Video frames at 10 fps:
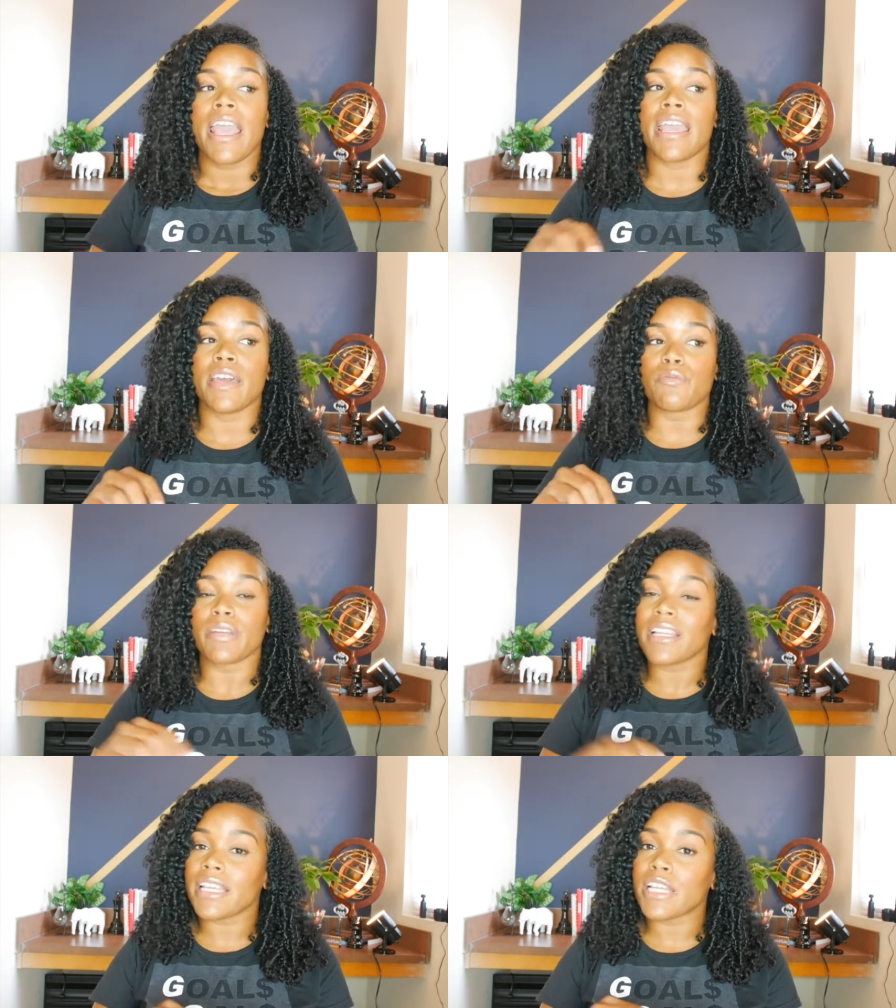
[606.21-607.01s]
And
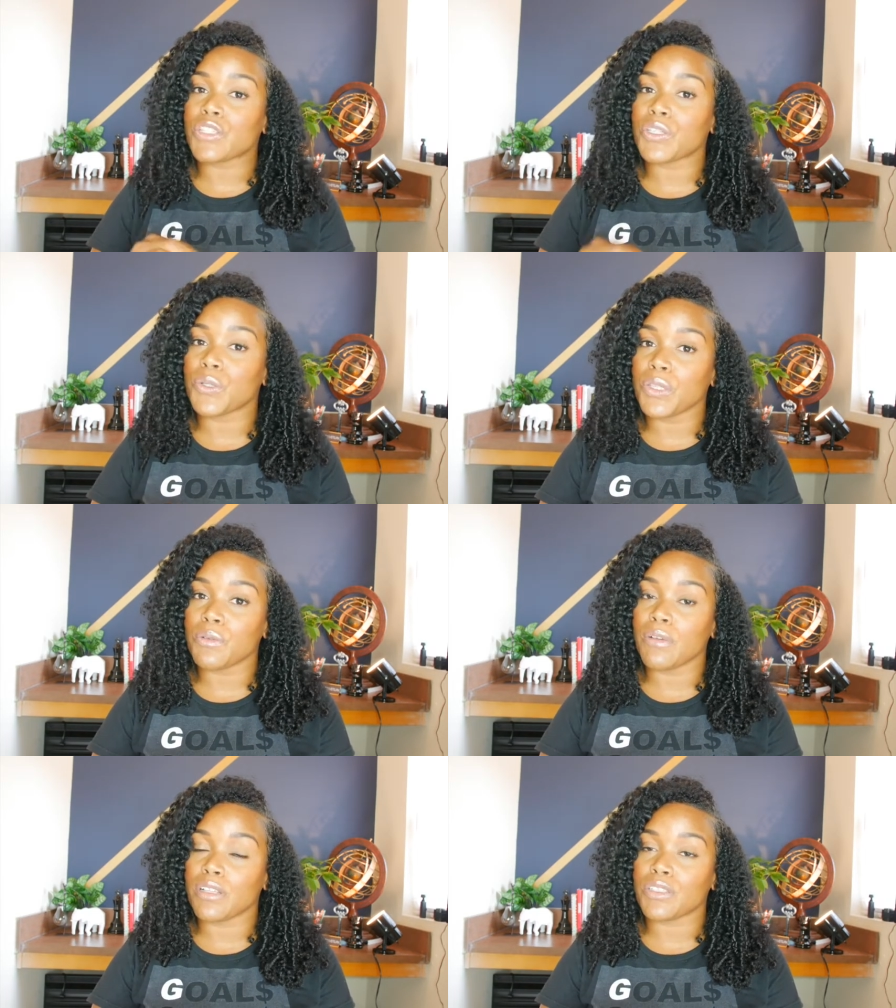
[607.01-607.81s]
really to
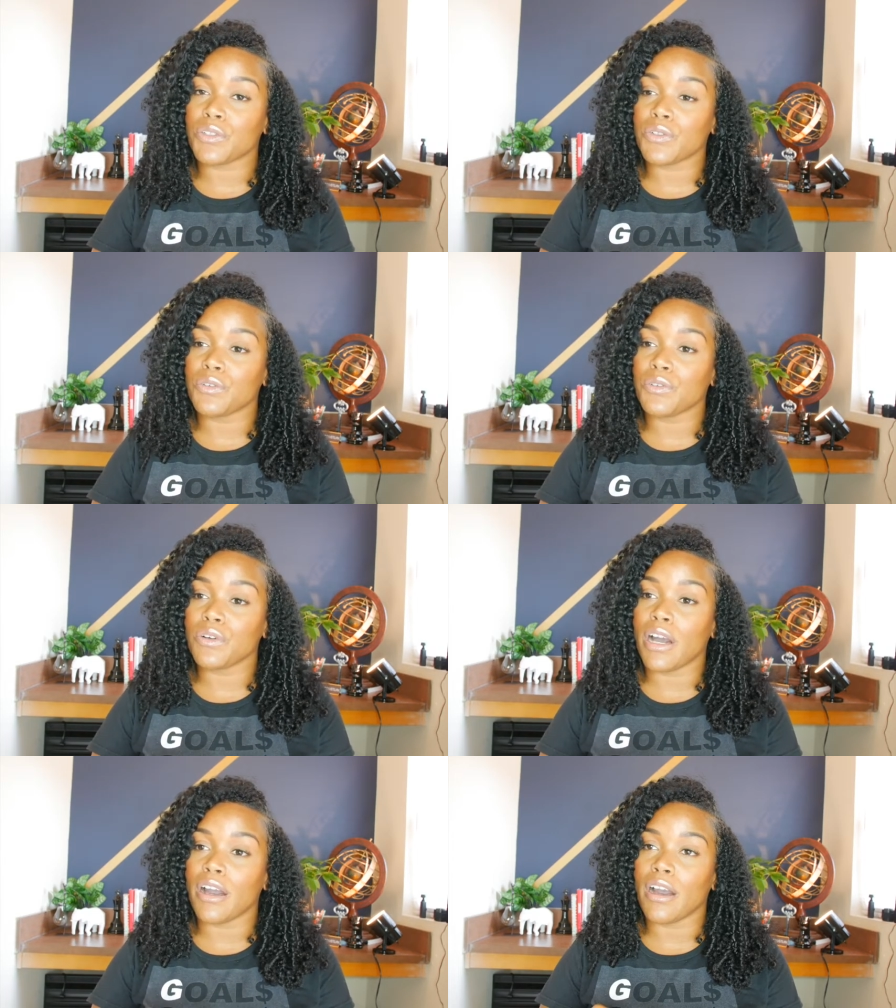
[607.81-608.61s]
the,
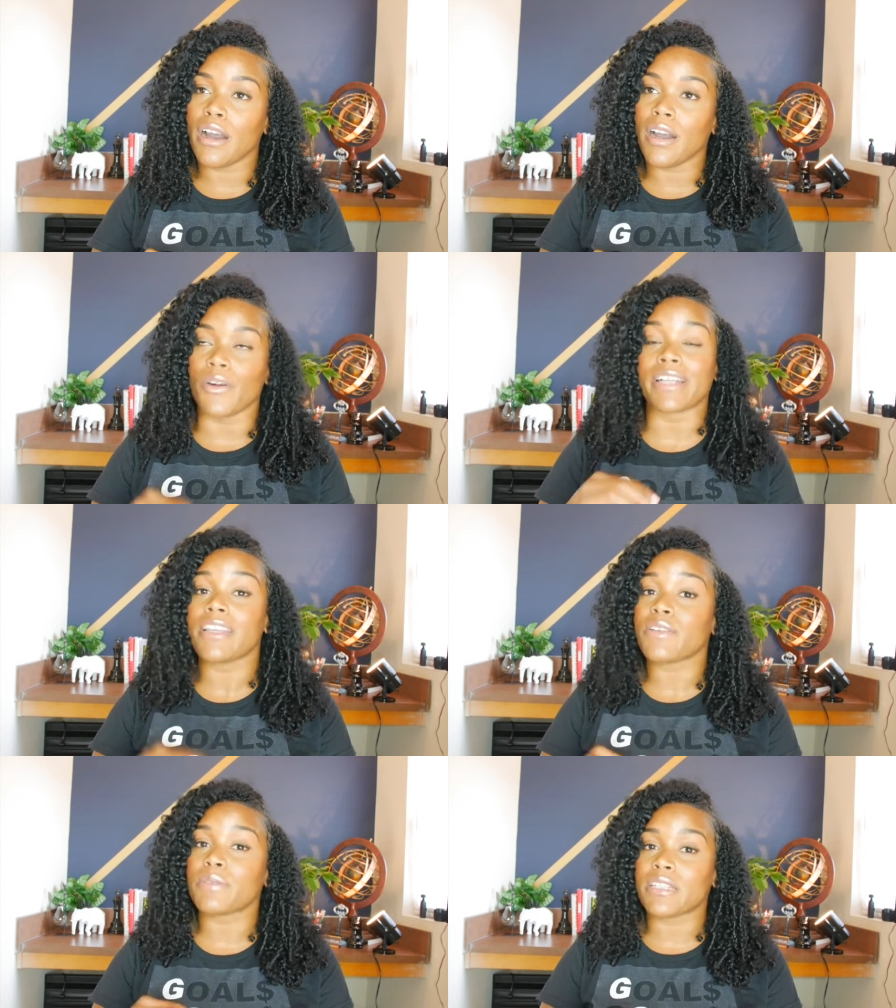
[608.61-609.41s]
to, uh, or
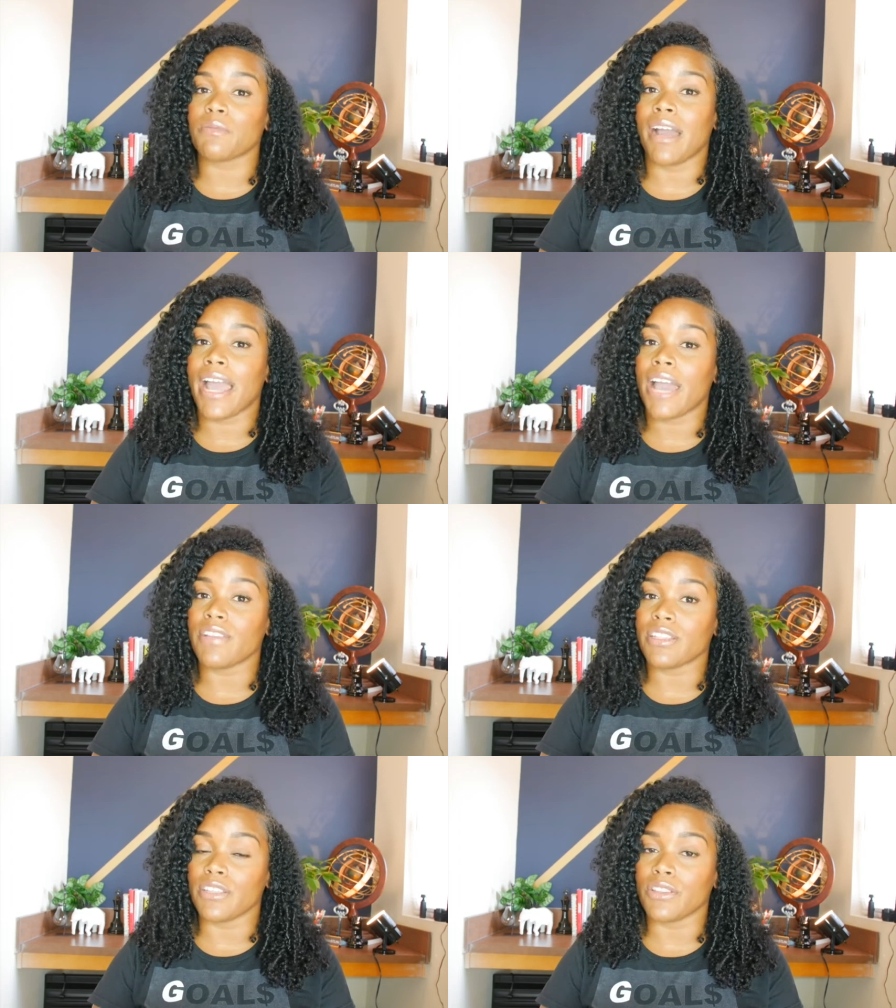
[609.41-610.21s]
another reason why I
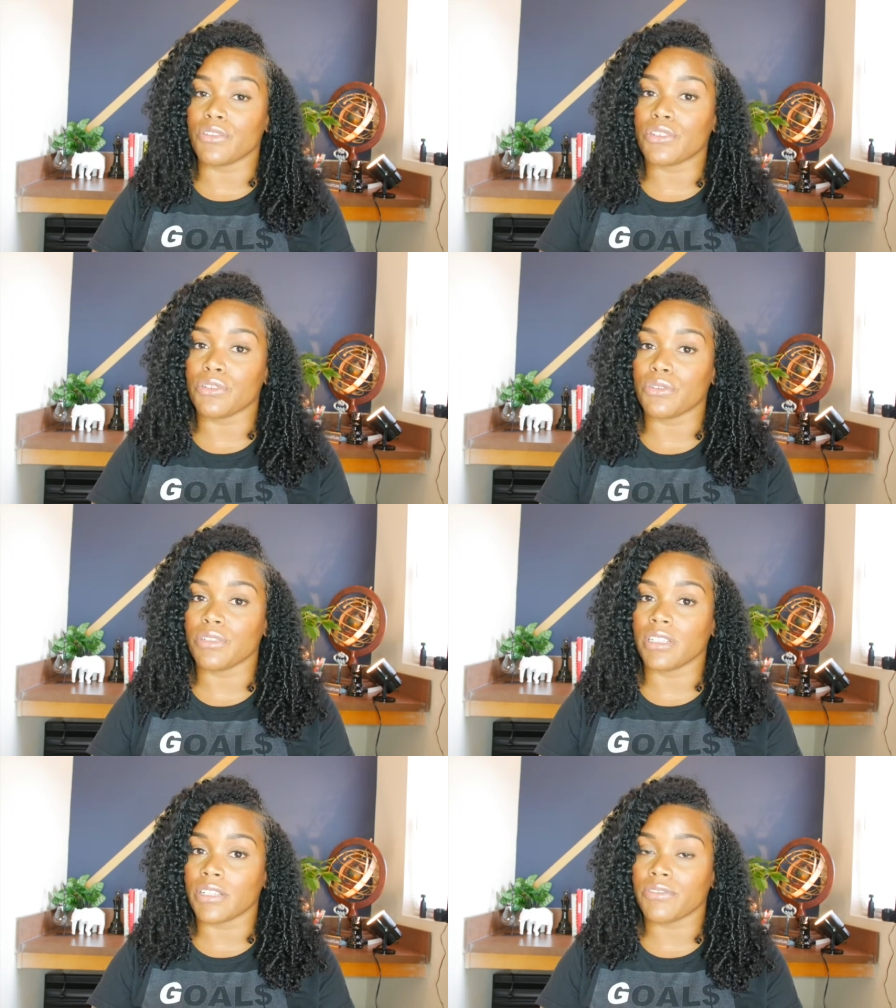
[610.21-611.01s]
haven't done those two
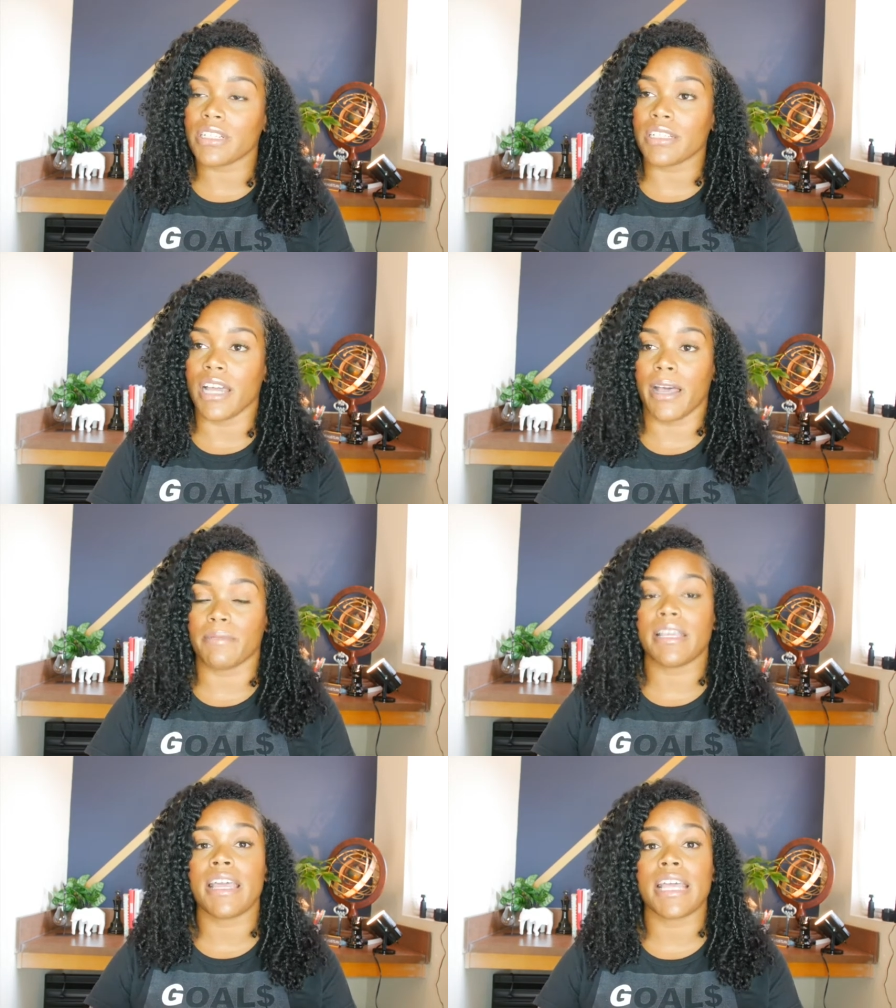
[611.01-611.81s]
delivery jobs
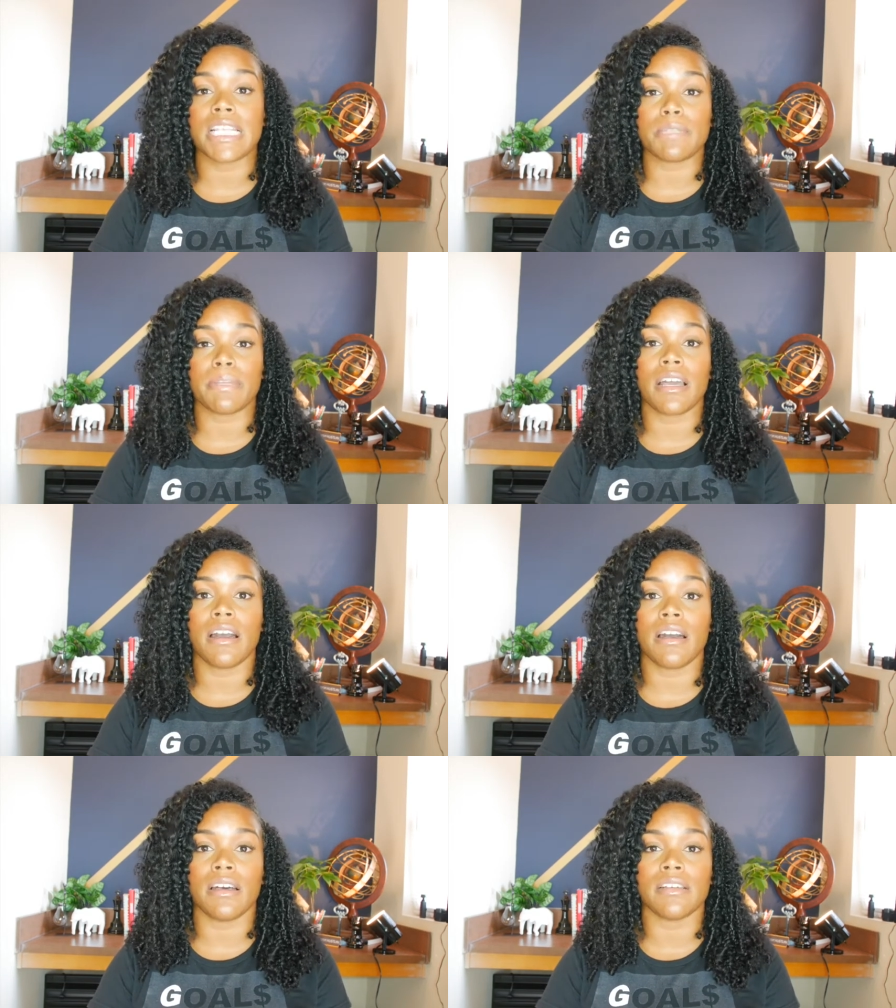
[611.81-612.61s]
is
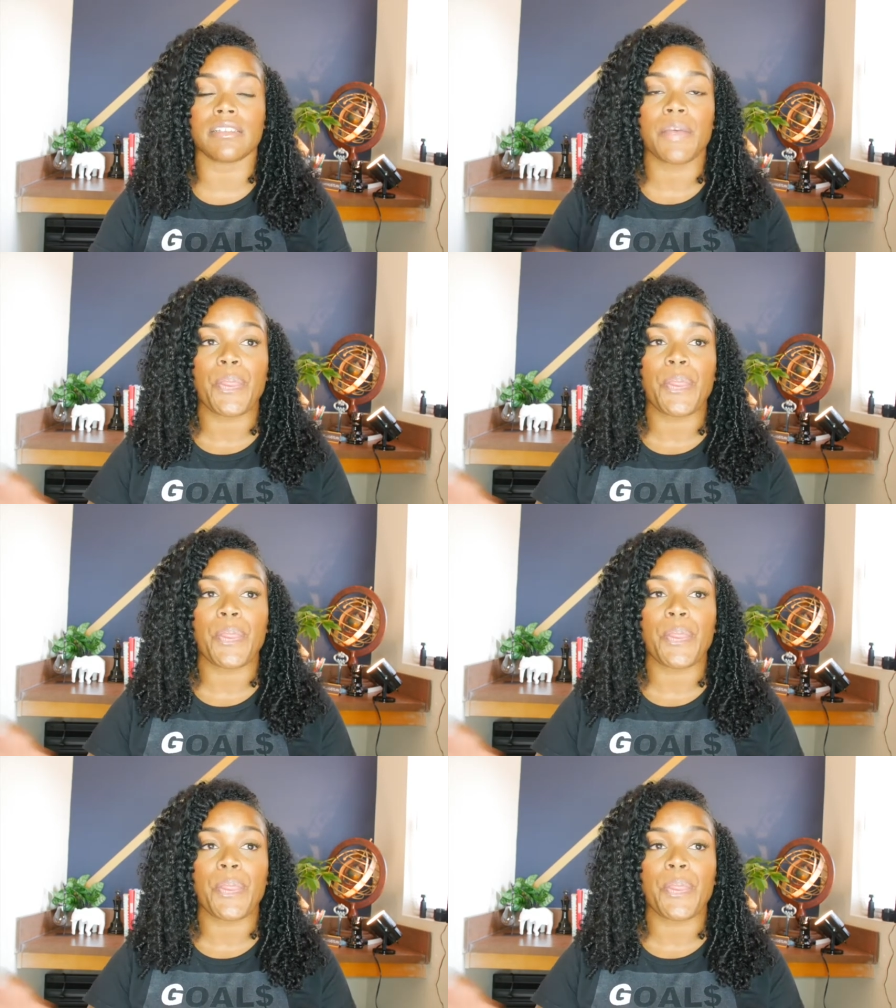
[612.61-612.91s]
because